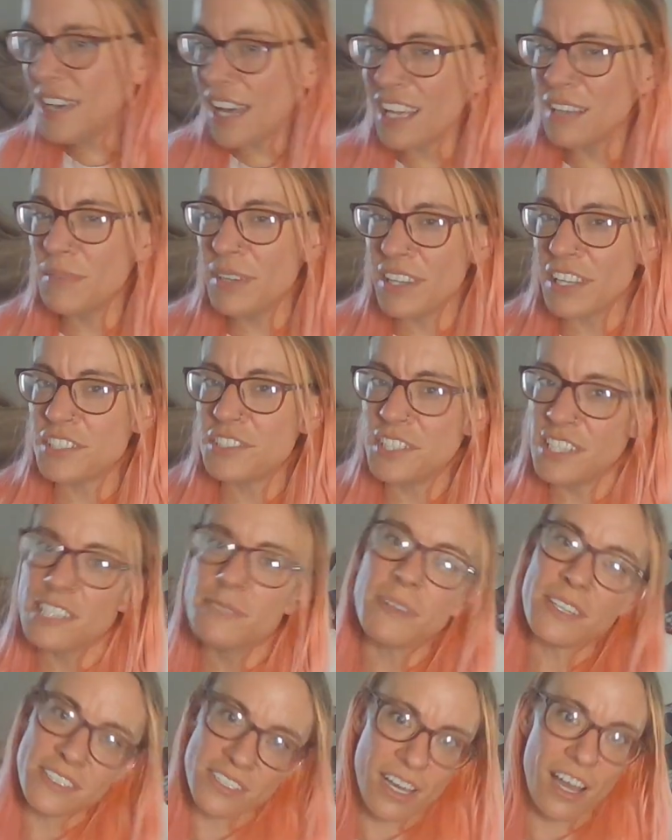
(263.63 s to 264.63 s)
tell me that she's
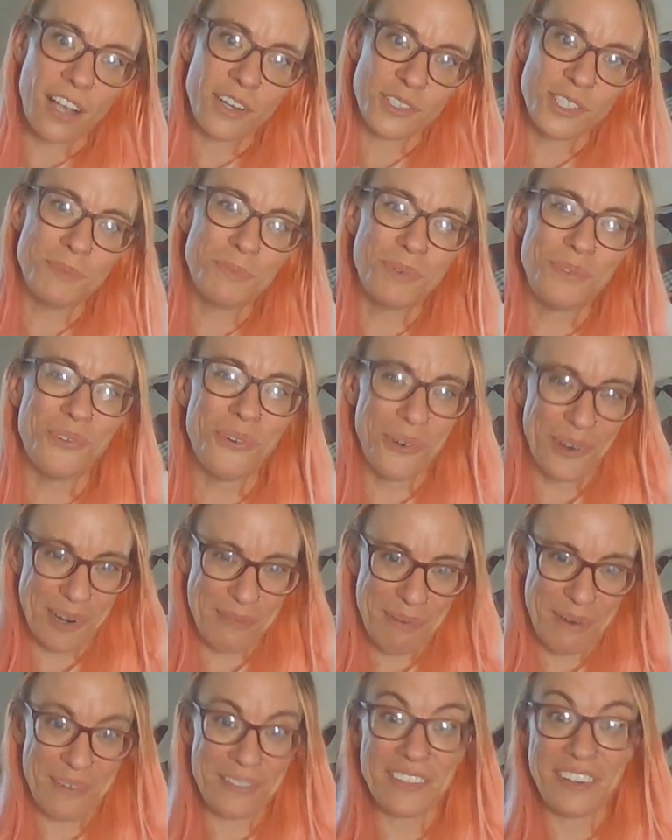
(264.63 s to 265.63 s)
been talked to before
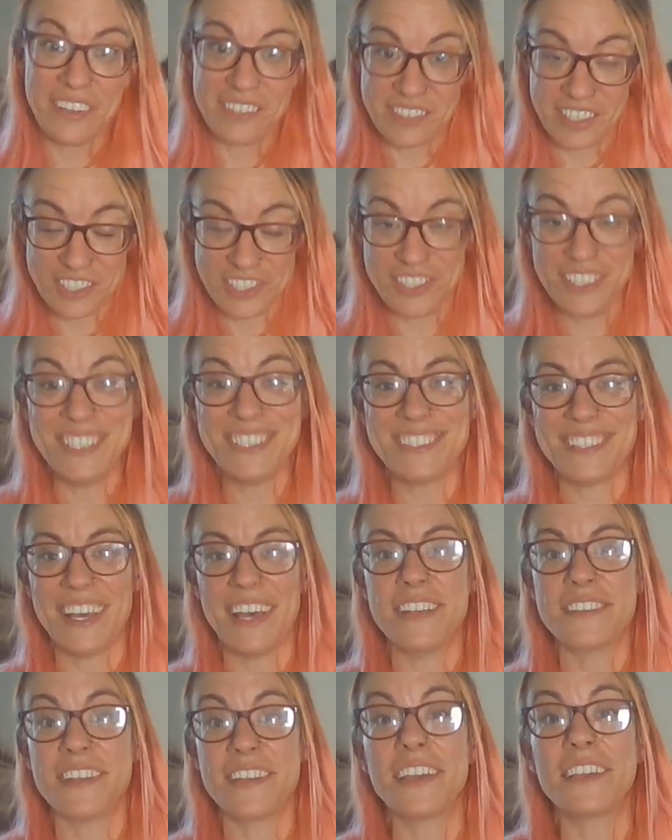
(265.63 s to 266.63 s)
about things that she
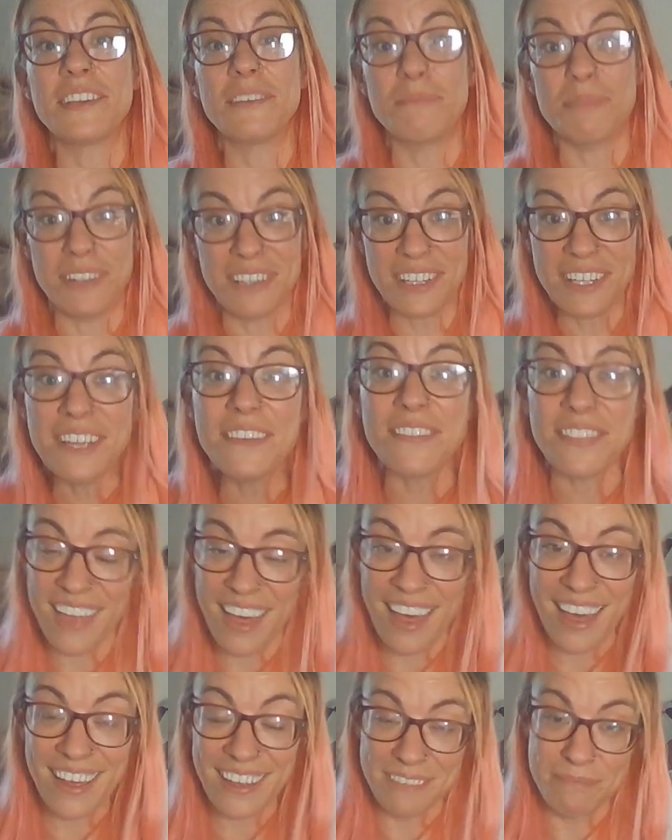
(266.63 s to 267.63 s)
says, and I could believe
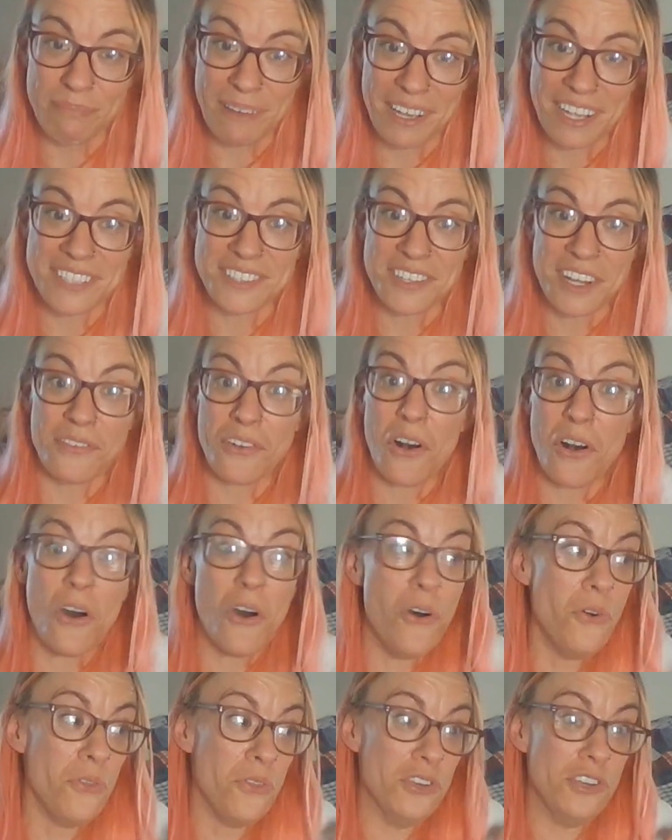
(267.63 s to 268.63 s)
that based off
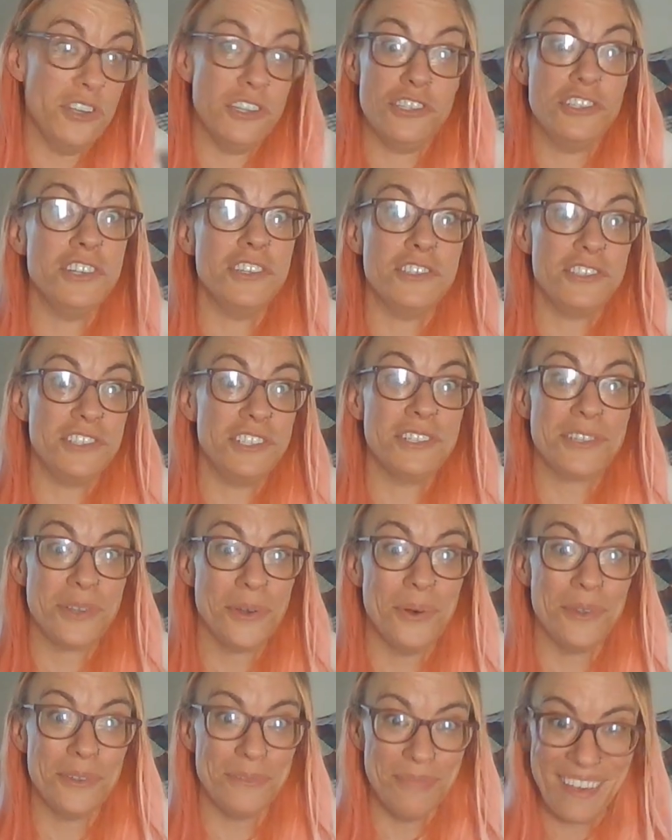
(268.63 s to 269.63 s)
all the shit she's
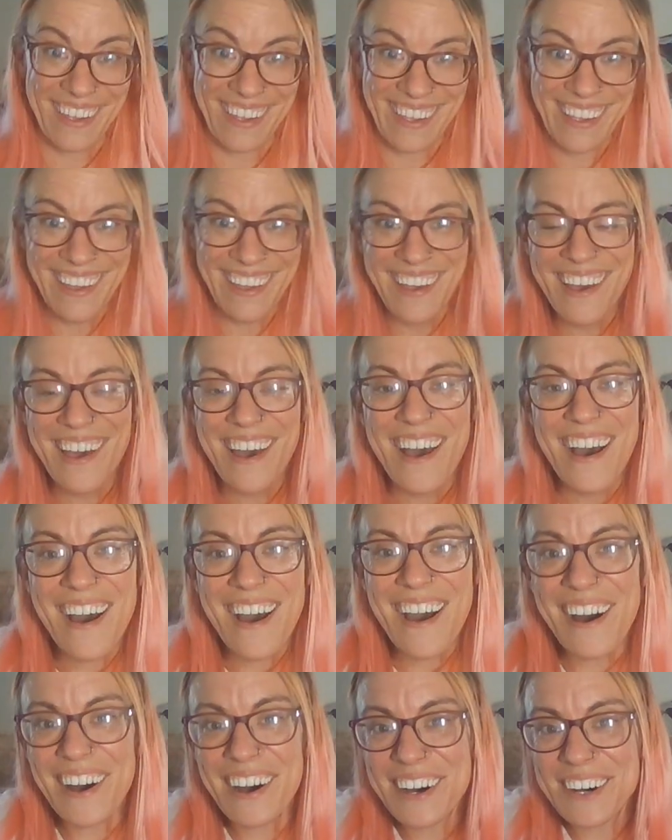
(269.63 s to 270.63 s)
told me.
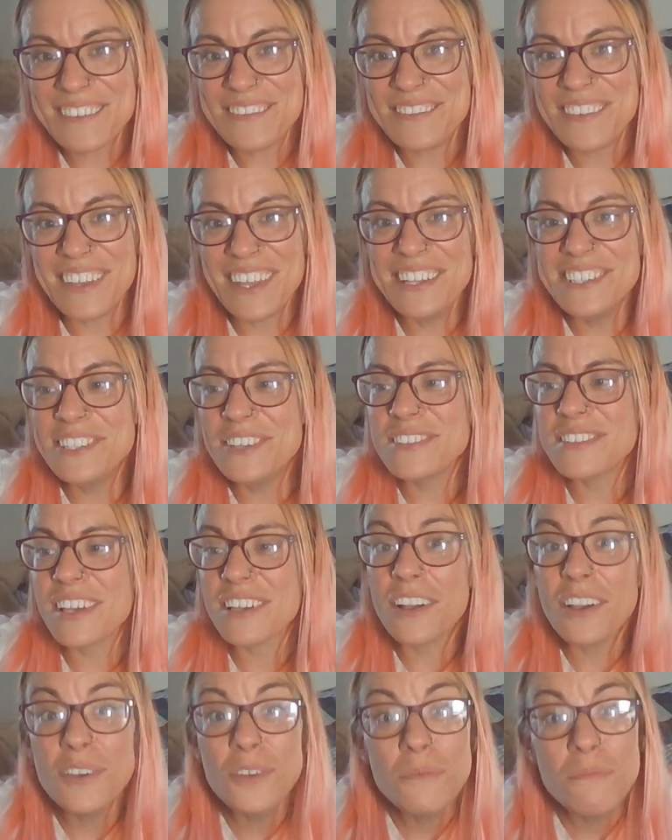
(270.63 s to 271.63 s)
And then she was
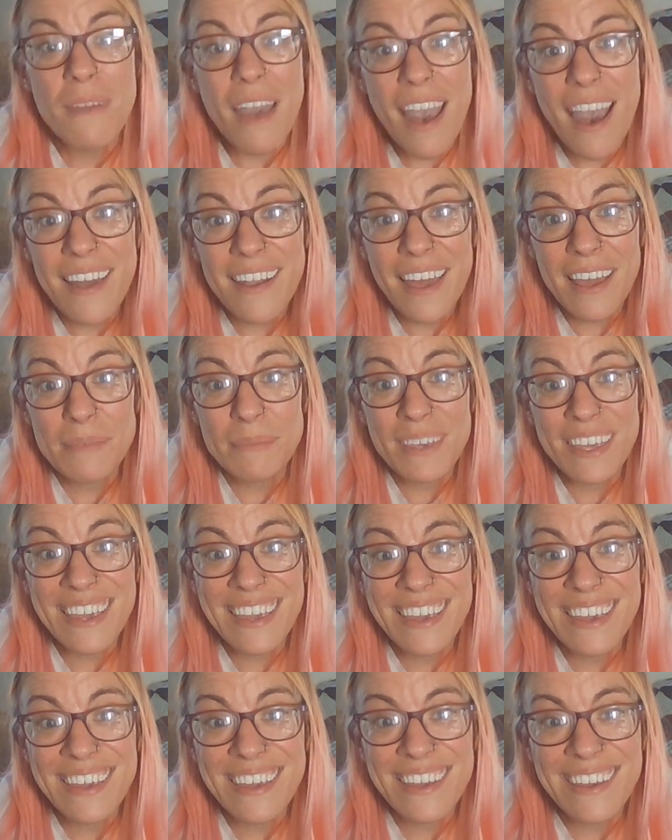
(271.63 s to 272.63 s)
like, "Are you mad at
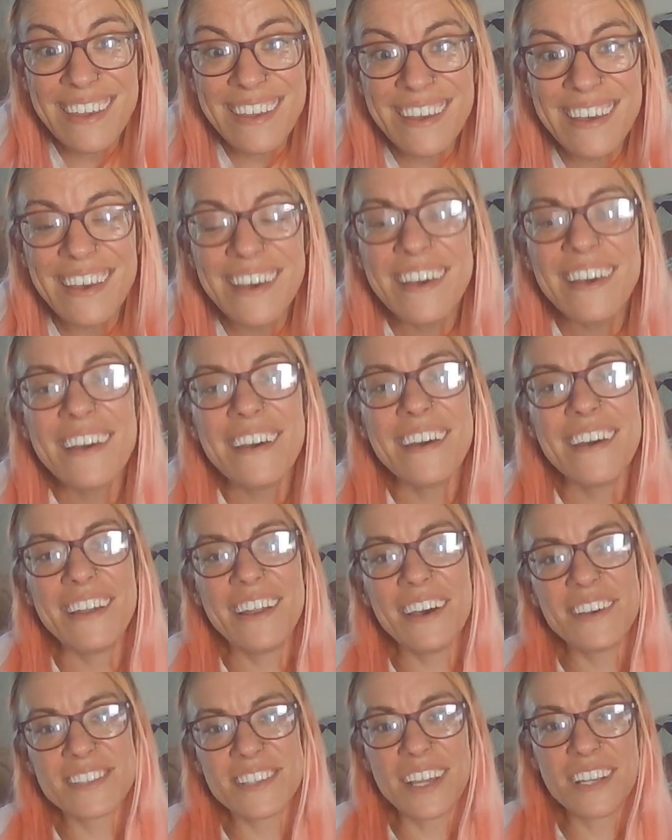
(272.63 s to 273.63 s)
me?"
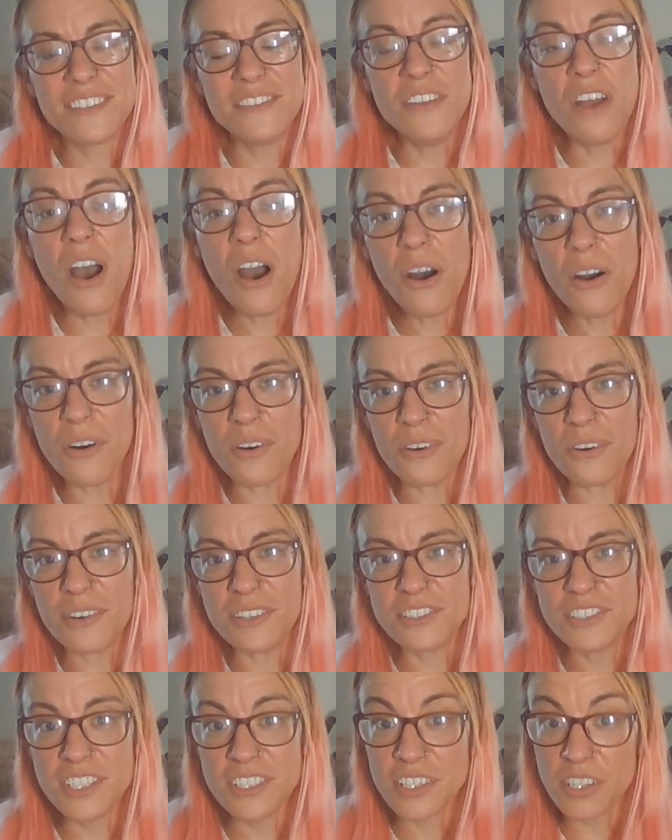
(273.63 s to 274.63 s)
And I was like, "No."
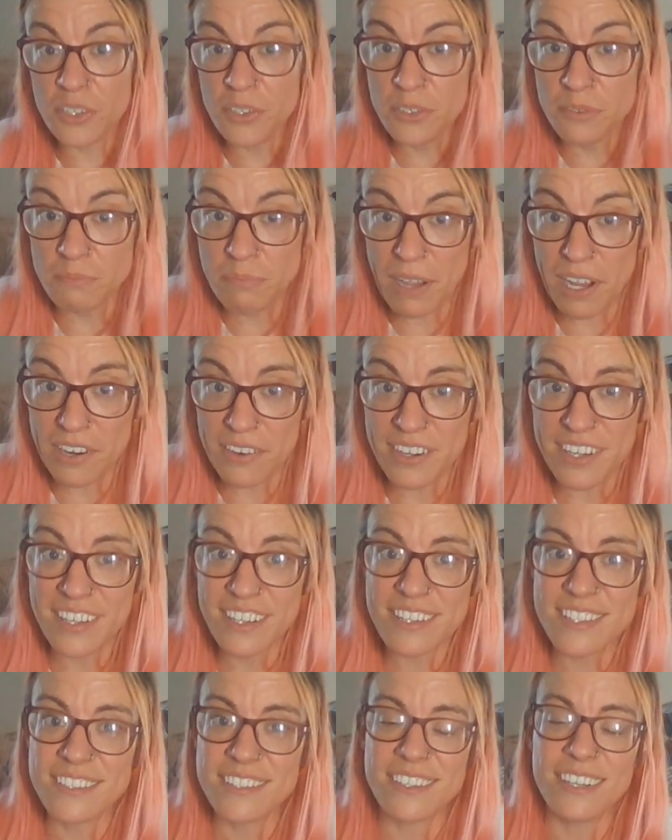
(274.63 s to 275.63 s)
And she was like, "Are you
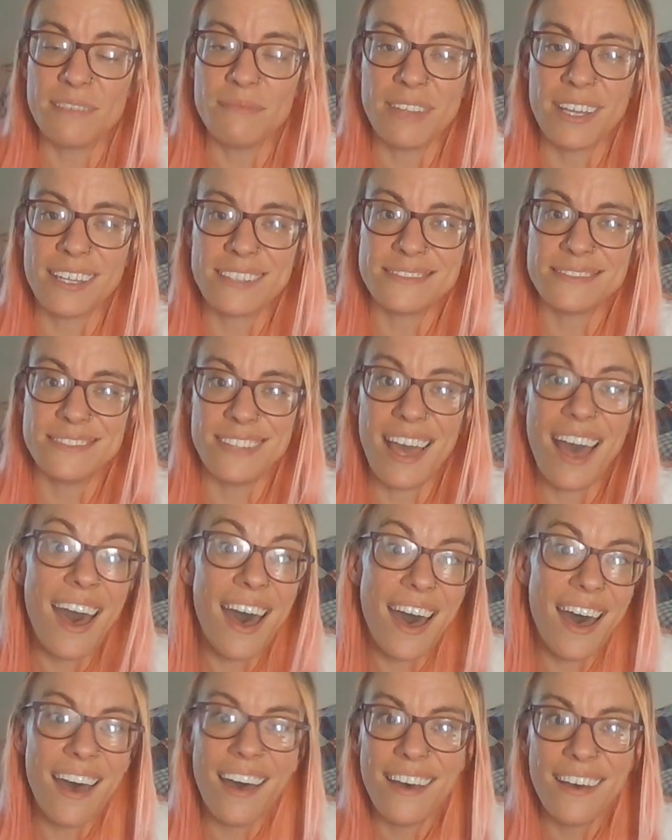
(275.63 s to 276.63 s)
embarrassed?" And I'm like,
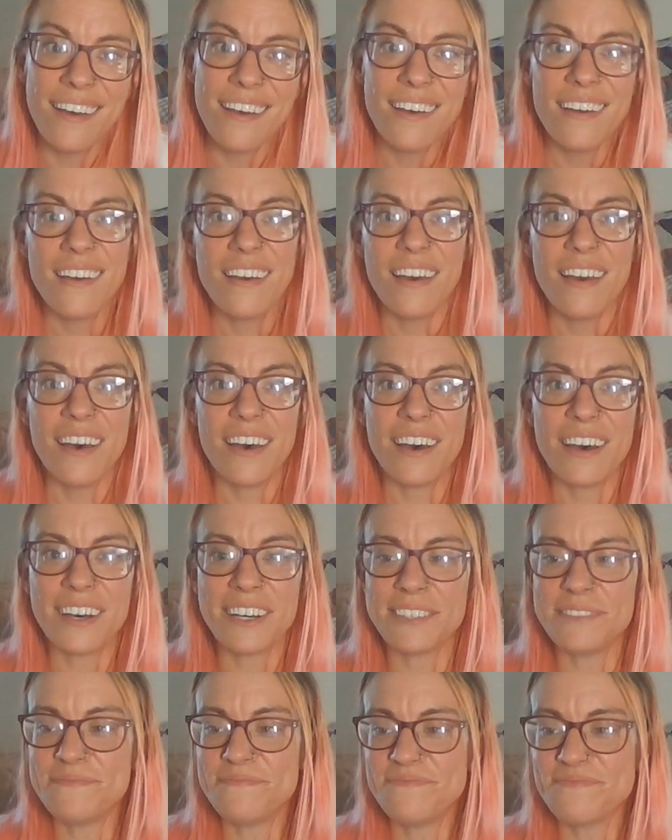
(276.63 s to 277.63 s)
"Nah."
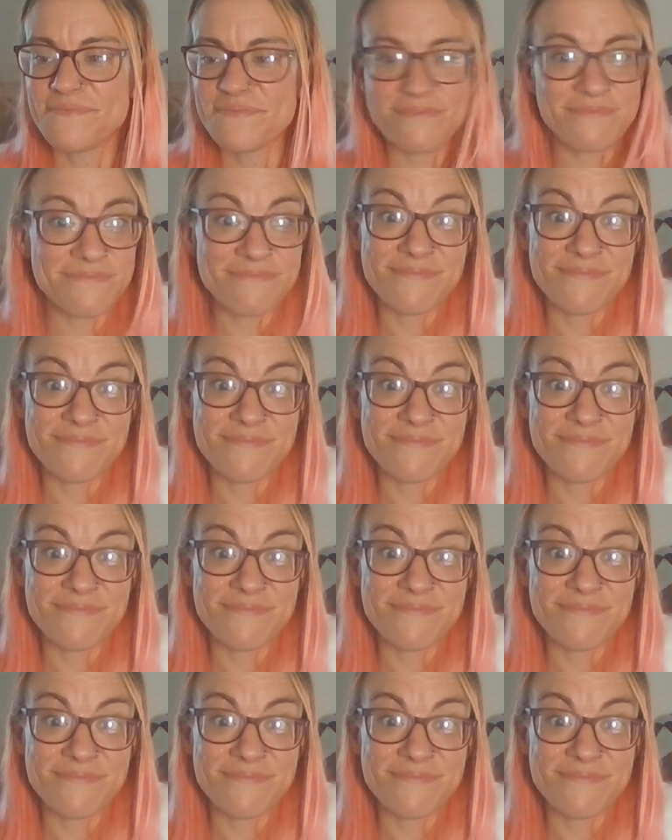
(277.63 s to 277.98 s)
Um,